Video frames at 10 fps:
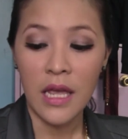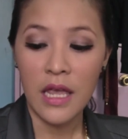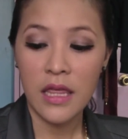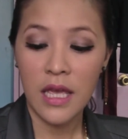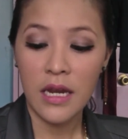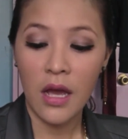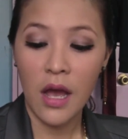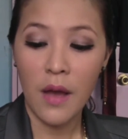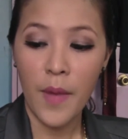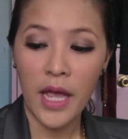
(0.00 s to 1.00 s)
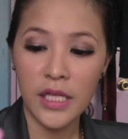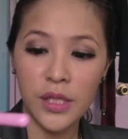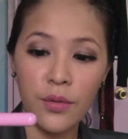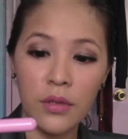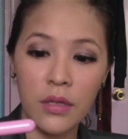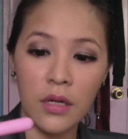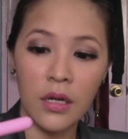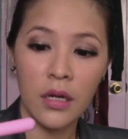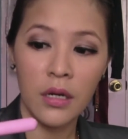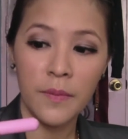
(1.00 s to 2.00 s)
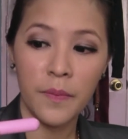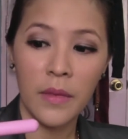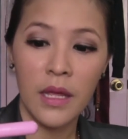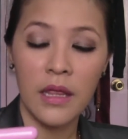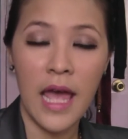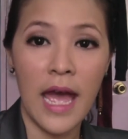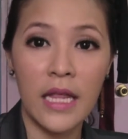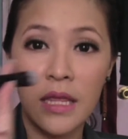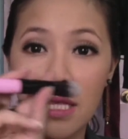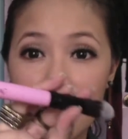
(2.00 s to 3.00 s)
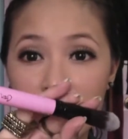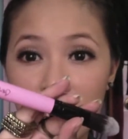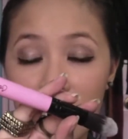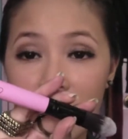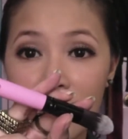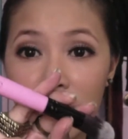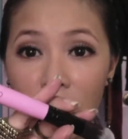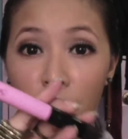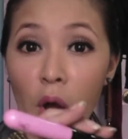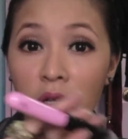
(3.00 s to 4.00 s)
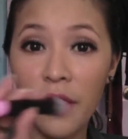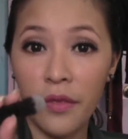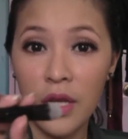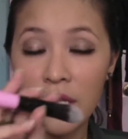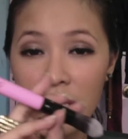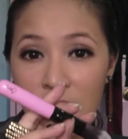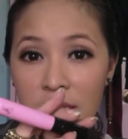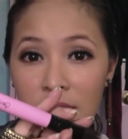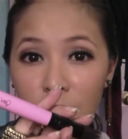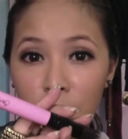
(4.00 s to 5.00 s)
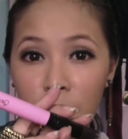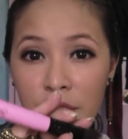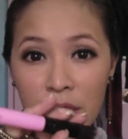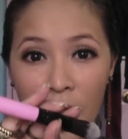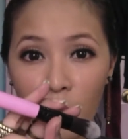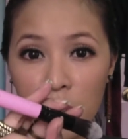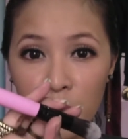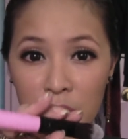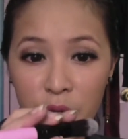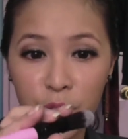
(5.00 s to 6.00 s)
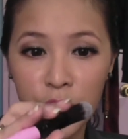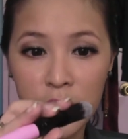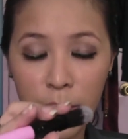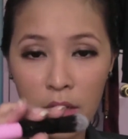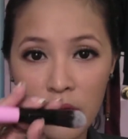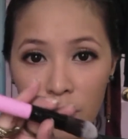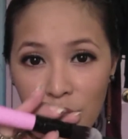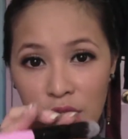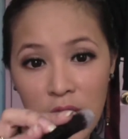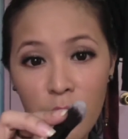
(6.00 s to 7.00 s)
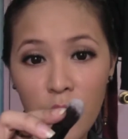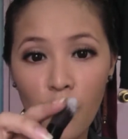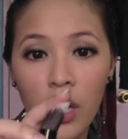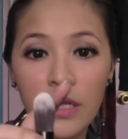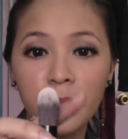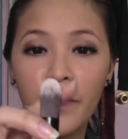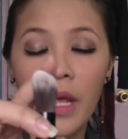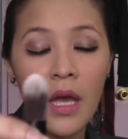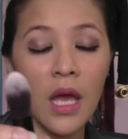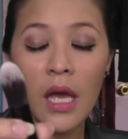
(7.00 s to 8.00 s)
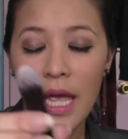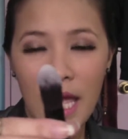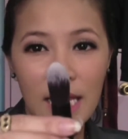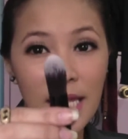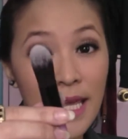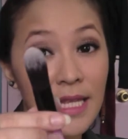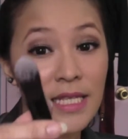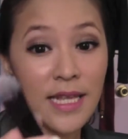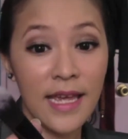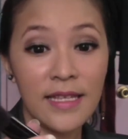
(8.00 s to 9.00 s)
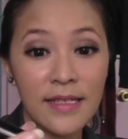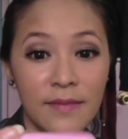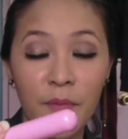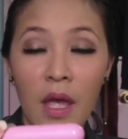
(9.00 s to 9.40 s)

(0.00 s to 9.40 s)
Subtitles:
And then I told her that this is among the three, that this is the brush that I was really curious about. So she sent me one, and it's nice.